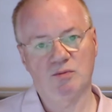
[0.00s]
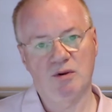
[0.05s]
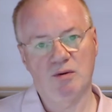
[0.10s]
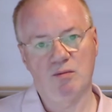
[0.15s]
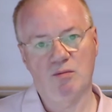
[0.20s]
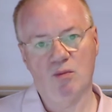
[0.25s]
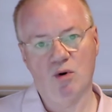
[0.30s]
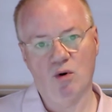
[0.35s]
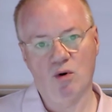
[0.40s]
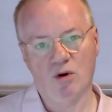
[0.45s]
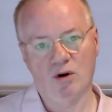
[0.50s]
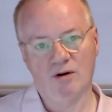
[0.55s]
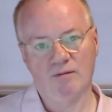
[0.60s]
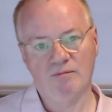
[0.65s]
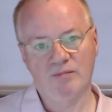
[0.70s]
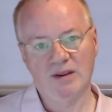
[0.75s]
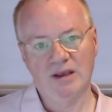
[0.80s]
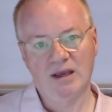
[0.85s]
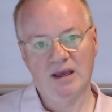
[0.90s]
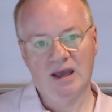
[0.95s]
more.
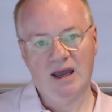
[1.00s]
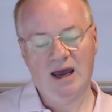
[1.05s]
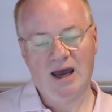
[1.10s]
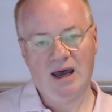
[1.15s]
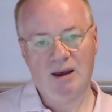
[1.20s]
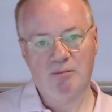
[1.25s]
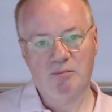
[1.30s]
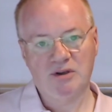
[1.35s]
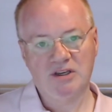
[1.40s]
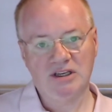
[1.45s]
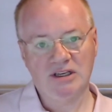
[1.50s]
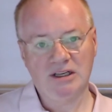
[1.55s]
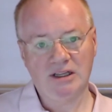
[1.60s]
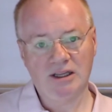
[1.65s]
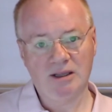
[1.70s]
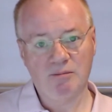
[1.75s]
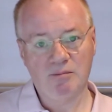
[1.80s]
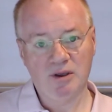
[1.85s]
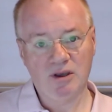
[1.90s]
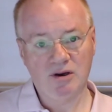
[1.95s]
And
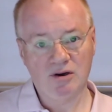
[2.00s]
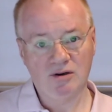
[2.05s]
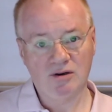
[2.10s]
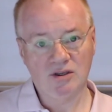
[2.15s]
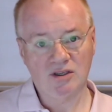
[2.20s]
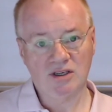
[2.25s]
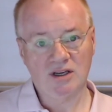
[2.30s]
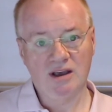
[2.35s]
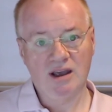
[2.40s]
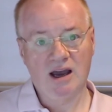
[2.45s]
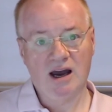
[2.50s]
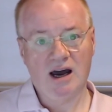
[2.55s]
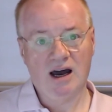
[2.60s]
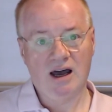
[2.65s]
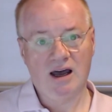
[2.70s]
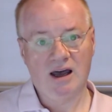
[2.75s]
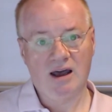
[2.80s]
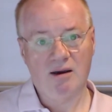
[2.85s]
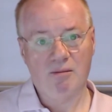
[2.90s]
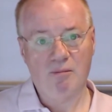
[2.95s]
particularly because
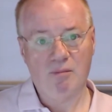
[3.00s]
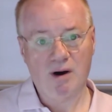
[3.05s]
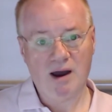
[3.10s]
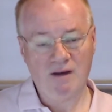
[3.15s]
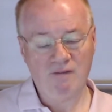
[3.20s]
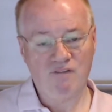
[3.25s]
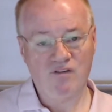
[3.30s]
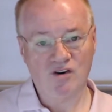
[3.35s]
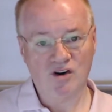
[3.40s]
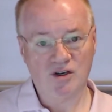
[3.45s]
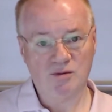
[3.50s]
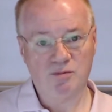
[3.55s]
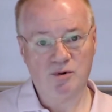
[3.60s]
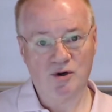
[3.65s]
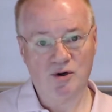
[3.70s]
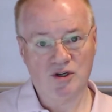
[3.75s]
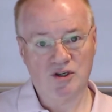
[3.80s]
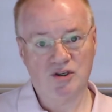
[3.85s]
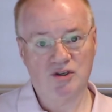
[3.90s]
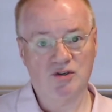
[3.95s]
my first
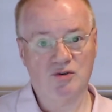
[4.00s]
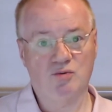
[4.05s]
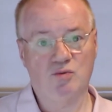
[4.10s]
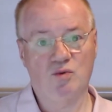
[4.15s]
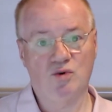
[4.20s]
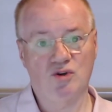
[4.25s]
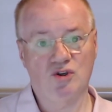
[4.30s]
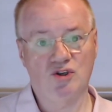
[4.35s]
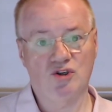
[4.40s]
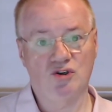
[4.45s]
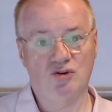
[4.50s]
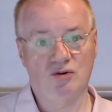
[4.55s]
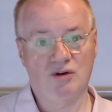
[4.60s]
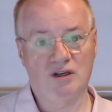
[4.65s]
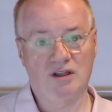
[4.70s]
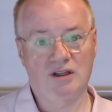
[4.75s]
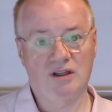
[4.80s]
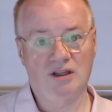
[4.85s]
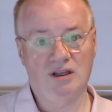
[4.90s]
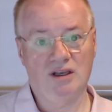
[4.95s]
purchase was
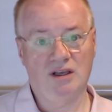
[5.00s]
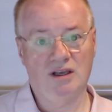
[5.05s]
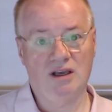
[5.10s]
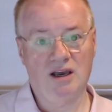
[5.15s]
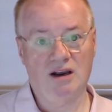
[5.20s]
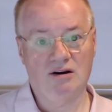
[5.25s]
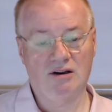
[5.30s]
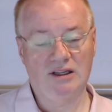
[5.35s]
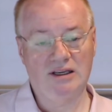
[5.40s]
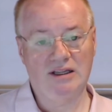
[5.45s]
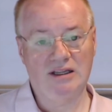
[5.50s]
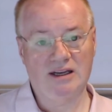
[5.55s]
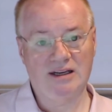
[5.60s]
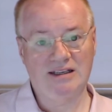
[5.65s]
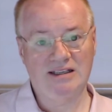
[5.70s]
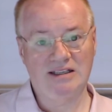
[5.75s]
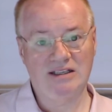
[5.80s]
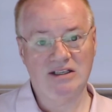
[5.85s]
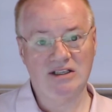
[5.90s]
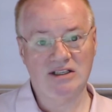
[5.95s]
during the early
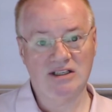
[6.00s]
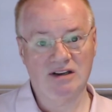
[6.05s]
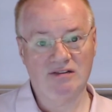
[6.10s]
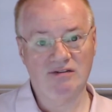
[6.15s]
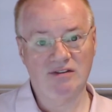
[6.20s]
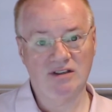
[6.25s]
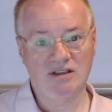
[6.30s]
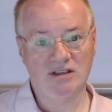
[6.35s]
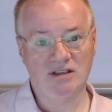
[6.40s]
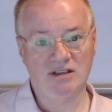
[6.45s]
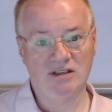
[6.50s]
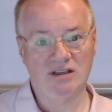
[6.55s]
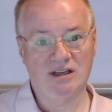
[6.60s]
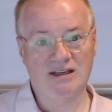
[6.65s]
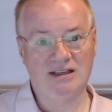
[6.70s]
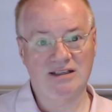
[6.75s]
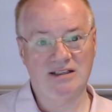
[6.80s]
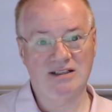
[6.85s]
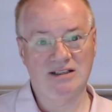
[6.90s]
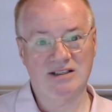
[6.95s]
1970s,
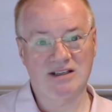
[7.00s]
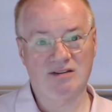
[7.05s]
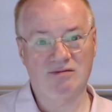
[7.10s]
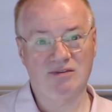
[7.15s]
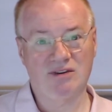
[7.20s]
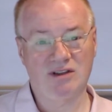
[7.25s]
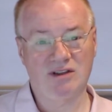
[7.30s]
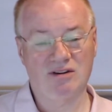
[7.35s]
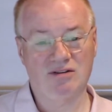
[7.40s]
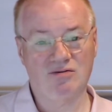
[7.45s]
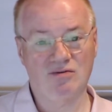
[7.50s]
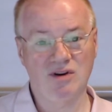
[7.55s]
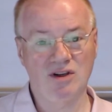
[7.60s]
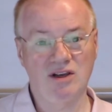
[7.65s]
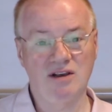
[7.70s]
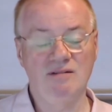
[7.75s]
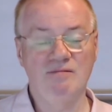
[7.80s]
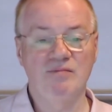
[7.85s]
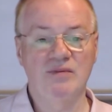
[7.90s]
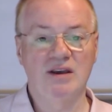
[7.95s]

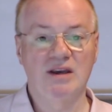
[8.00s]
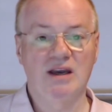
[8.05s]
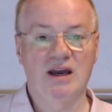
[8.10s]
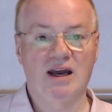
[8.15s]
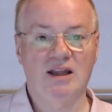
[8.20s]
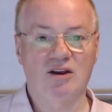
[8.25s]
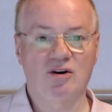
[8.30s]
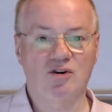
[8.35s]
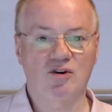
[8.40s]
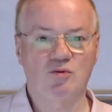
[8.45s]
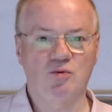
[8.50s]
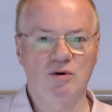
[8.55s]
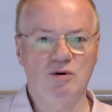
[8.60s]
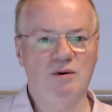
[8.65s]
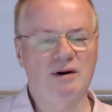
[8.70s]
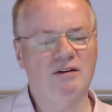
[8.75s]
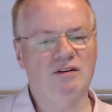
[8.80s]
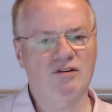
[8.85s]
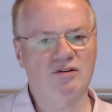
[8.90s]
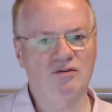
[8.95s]
1973, and of course we
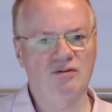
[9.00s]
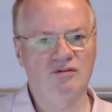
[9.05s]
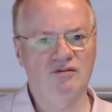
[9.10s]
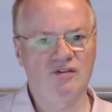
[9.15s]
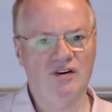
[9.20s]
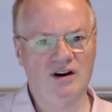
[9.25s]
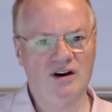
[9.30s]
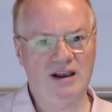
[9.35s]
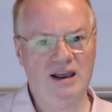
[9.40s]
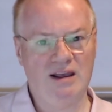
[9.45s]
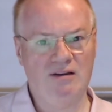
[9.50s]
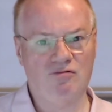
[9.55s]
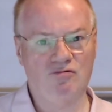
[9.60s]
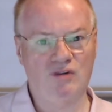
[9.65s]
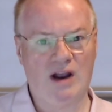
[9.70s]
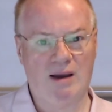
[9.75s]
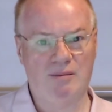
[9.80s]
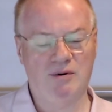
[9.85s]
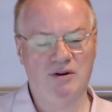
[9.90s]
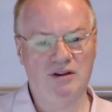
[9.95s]
went through very
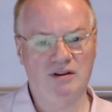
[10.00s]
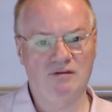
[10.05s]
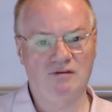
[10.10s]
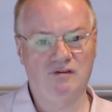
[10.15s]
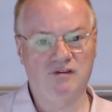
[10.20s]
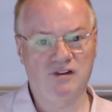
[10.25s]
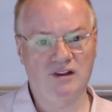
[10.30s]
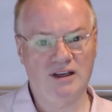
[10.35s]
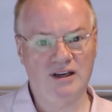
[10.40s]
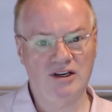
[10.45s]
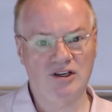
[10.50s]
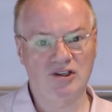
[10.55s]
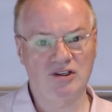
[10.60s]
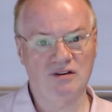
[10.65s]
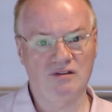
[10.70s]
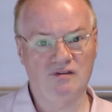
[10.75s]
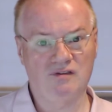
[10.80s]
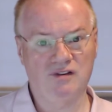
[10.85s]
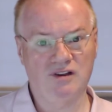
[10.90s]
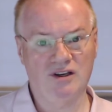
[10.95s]
rapid inflation.
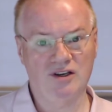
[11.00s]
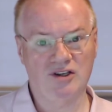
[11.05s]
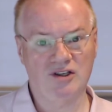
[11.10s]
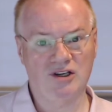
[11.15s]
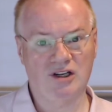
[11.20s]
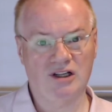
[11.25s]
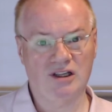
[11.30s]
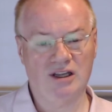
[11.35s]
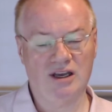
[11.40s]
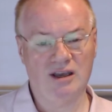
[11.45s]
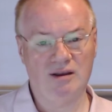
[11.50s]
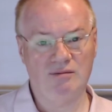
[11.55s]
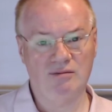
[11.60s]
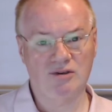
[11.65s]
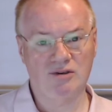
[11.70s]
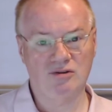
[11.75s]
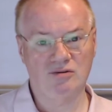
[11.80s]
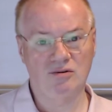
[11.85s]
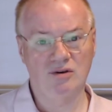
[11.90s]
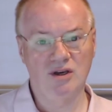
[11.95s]
Inflation climbed
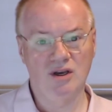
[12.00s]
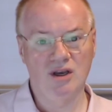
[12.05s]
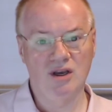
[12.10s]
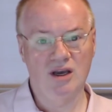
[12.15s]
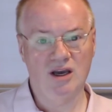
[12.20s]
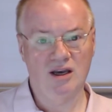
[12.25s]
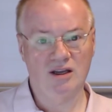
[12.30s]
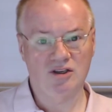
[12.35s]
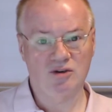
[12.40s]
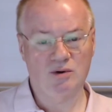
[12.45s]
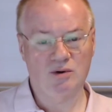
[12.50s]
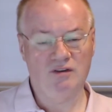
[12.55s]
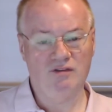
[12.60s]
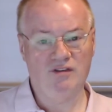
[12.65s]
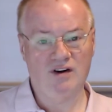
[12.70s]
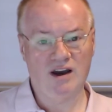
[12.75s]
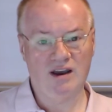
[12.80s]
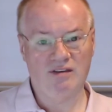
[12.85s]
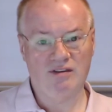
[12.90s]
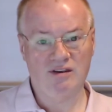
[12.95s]
to
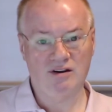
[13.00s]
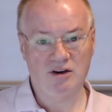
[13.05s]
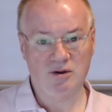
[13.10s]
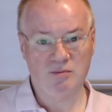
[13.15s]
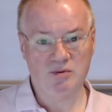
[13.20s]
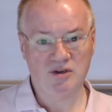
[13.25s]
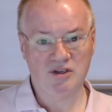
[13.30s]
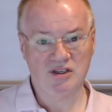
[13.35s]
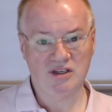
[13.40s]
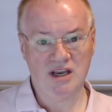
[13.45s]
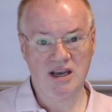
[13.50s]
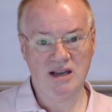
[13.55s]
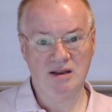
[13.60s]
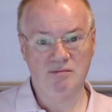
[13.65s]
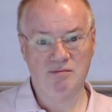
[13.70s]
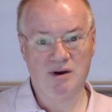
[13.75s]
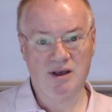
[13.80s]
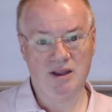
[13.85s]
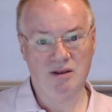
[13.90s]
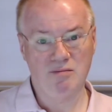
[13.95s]
25-30%
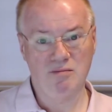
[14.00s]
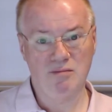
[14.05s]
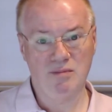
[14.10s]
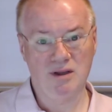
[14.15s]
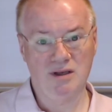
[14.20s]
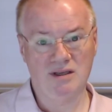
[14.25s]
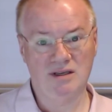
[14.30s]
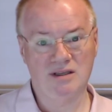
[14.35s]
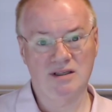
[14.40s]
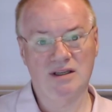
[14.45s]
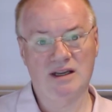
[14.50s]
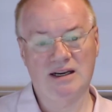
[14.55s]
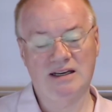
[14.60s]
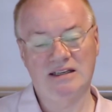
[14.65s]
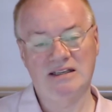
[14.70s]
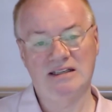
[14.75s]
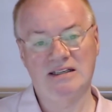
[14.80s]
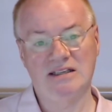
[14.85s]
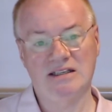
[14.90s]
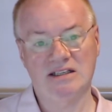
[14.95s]
by the
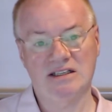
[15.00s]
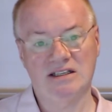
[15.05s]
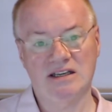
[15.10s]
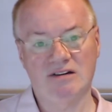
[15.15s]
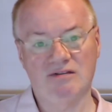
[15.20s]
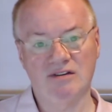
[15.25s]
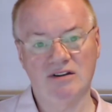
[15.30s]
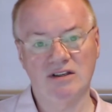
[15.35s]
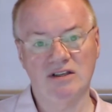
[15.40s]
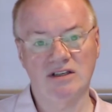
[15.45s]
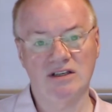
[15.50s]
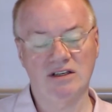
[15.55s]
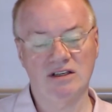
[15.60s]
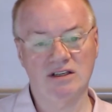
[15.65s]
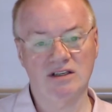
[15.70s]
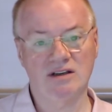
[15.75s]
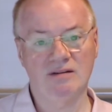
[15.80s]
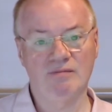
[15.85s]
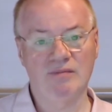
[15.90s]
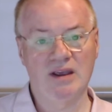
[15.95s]

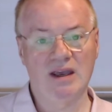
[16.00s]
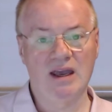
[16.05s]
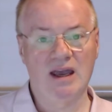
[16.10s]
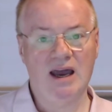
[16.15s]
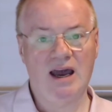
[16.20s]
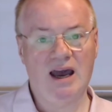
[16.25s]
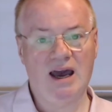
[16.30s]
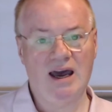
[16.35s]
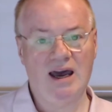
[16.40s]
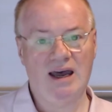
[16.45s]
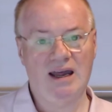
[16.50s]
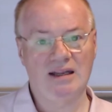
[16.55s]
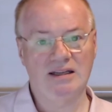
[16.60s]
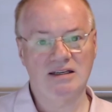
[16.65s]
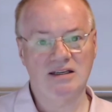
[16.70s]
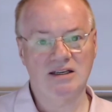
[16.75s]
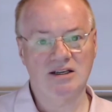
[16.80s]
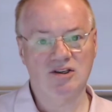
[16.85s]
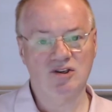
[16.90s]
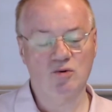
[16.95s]
mid-1970s,
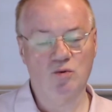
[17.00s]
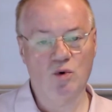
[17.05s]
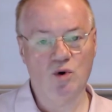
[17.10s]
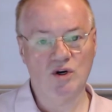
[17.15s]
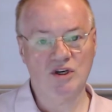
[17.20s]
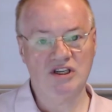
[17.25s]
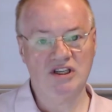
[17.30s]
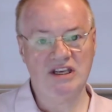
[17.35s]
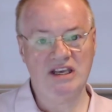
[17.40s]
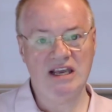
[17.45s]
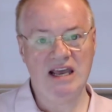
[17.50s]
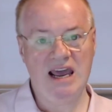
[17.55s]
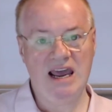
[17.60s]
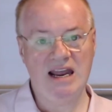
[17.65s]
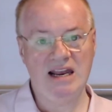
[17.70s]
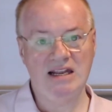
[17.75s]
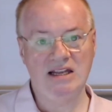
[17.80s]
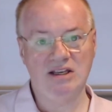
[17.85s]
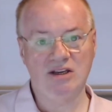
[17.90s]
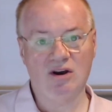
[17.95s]
and towards the
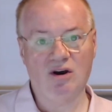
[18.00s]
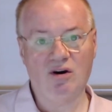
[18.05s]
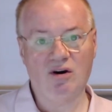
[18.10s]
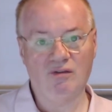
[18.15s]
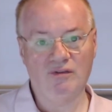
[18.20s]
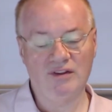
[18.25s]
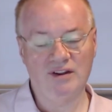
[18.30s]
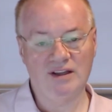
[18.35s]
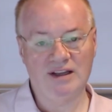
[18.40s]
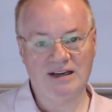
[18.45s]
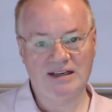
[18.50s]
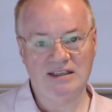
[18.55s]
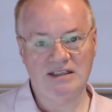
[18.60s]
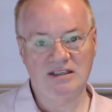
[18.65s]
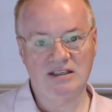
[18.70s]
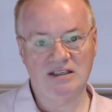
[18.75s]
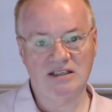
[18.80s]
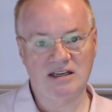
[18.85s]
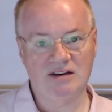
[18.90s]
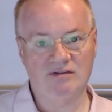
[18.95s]
end of the
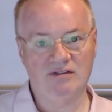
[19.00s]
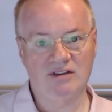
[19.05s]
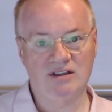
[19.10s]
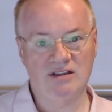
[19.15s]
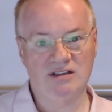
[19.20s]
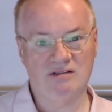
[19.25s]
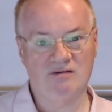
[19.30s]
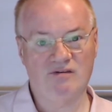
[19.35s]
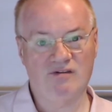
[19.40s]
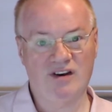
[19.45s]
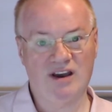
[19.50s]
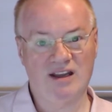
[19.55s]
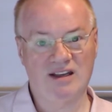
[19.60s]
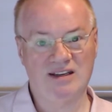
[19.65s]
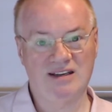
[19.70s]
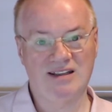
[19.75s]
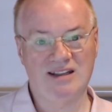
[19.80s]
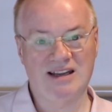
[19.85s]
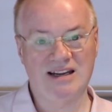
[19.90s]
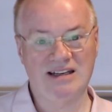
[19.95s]
1970s, in fact
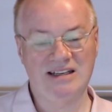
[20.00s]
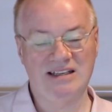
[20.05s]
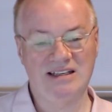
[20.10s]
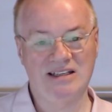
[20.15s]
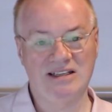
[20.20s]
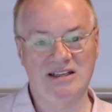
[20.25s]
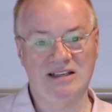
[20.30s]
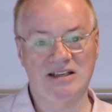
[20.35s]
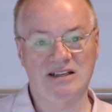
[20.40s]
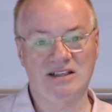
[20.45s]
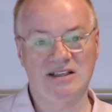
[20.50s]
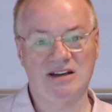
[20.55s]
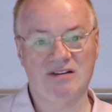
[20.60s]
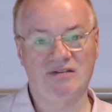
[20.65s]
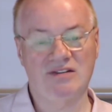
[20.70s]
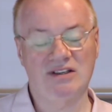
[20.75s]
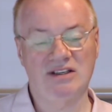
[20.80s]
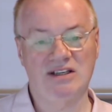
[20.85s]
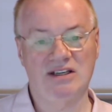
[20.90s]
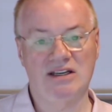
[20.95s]
in
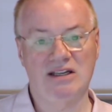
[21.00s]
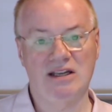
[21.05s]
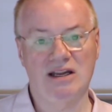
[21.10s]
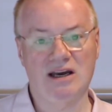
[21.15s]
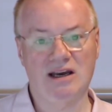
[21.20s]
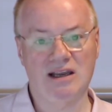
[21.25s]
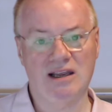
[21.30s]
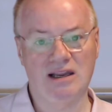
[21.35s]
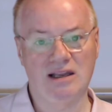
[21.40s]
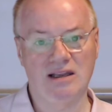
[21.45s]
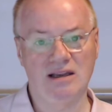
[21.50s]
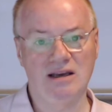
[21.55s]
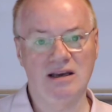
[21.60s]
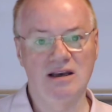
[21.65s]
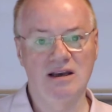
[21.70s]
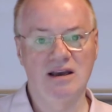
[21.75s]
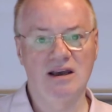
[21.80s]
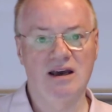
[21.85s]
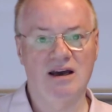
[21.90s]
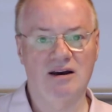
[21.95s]
1979,
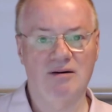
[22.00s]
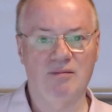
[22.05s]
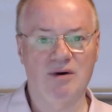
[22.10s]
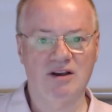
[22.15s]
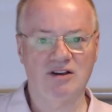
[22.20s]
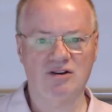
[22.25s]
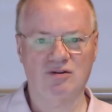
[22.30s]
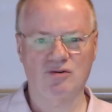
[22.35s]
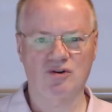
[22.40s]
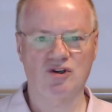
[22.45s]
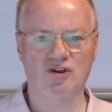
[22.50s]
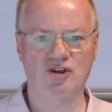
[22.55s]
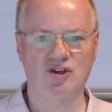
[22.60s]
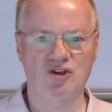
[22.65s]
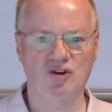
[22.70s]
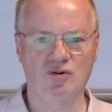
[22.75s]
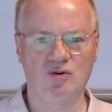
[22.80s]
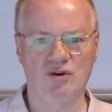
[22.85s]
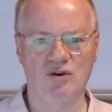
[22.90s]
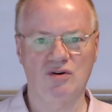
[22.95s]
as I will just
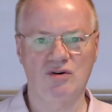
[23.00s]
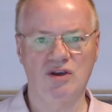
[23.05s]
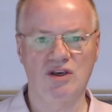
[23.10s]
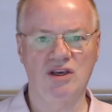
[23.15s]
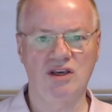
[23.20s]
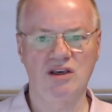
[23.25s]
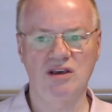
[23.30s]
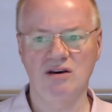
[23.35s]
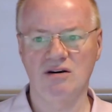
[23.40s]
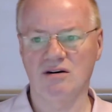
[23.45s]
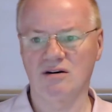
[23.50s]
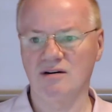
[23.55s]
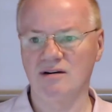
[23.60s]
show you here,